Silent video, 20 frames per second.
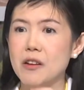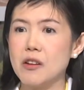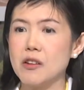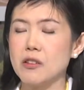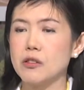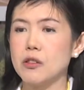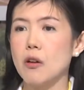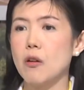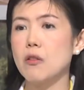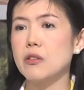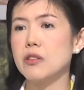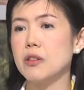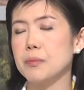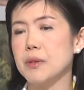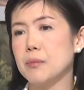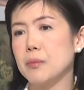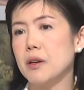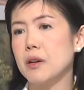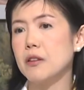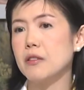So the
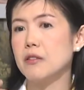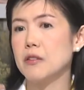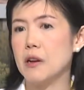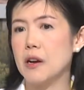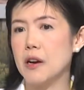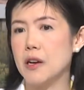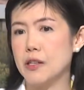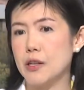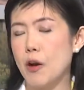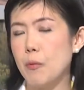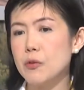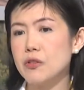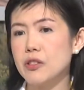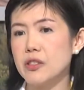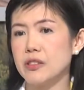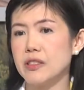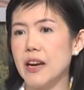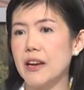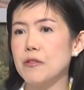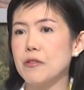people, the opposite
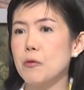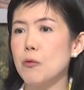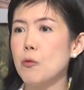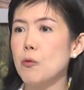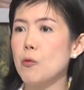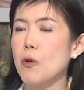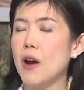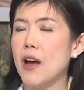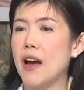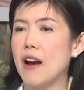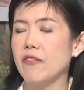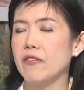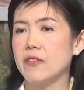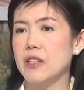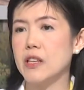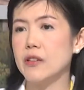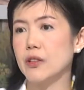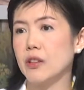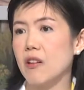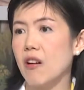side who have
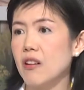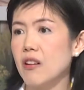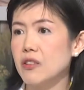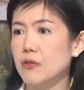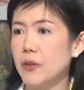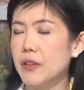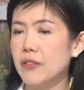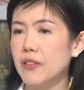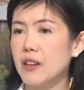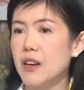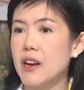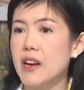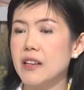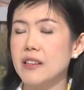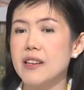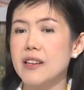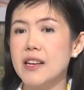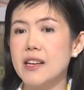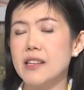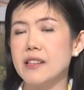intercourse with,
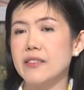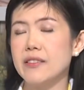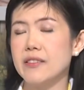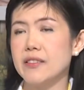they